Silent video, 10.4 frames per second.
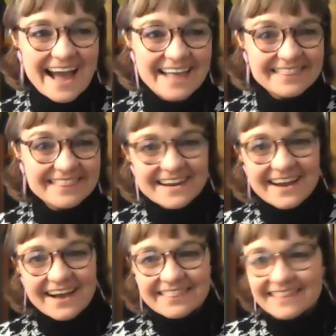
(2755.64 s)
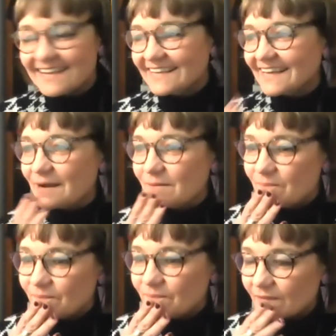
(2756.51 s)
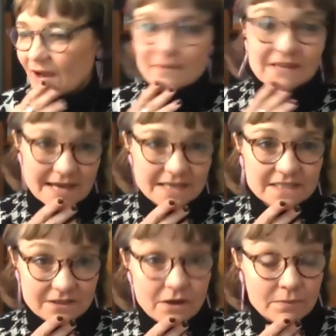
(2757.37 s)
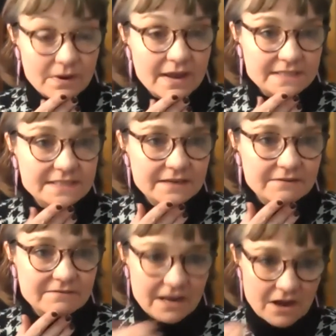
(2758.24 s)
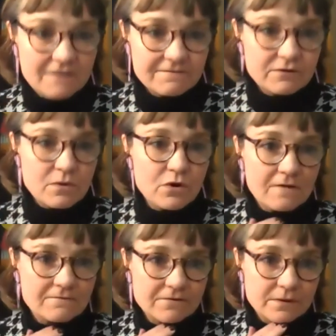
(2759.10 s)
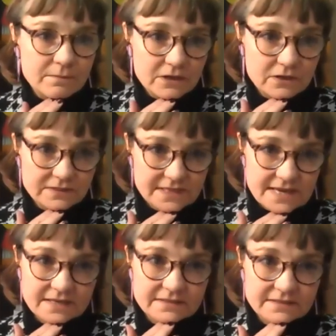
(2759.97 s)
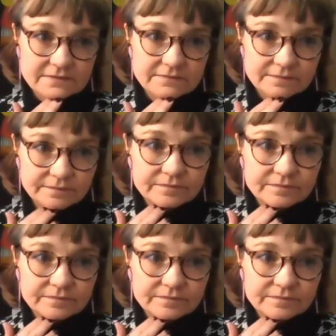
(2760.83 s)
and then I think um, I'm glad it's comprehensive, and I feel yeah. more confident because it is.